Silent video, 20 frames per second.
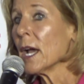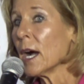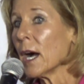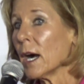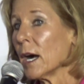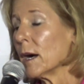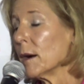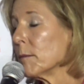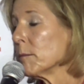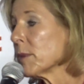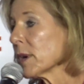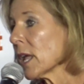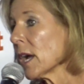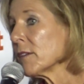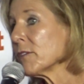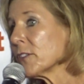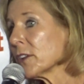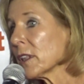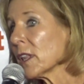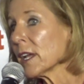But
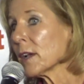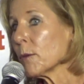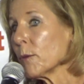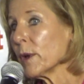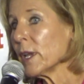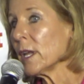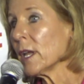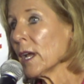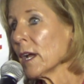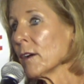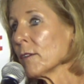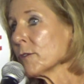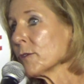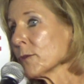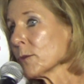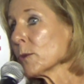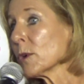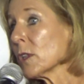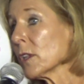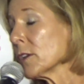I feel like we have
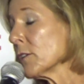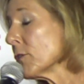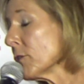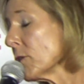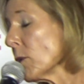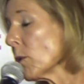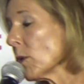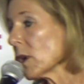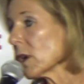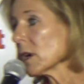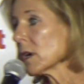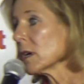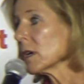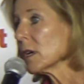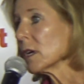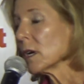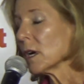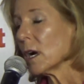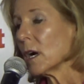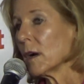really four
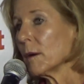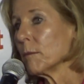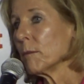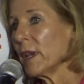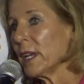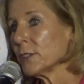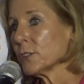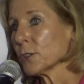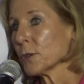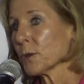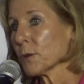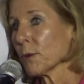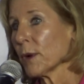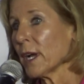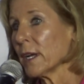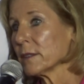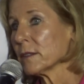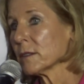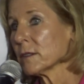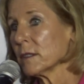major
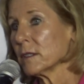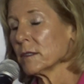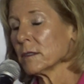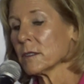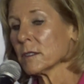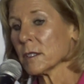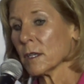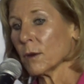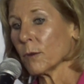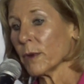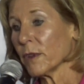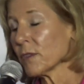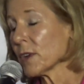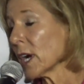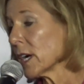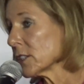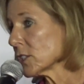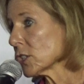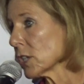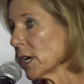threats, and so we've
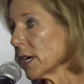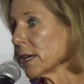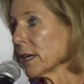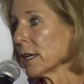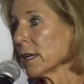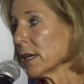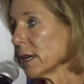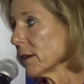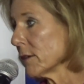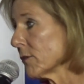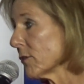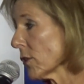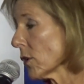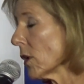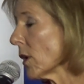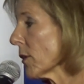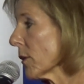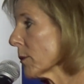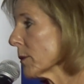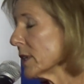got China, and for
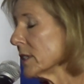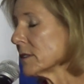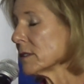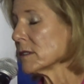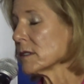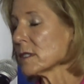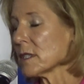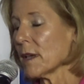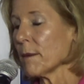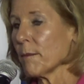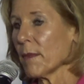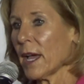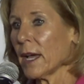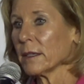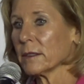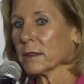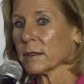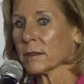all the reasons that Matt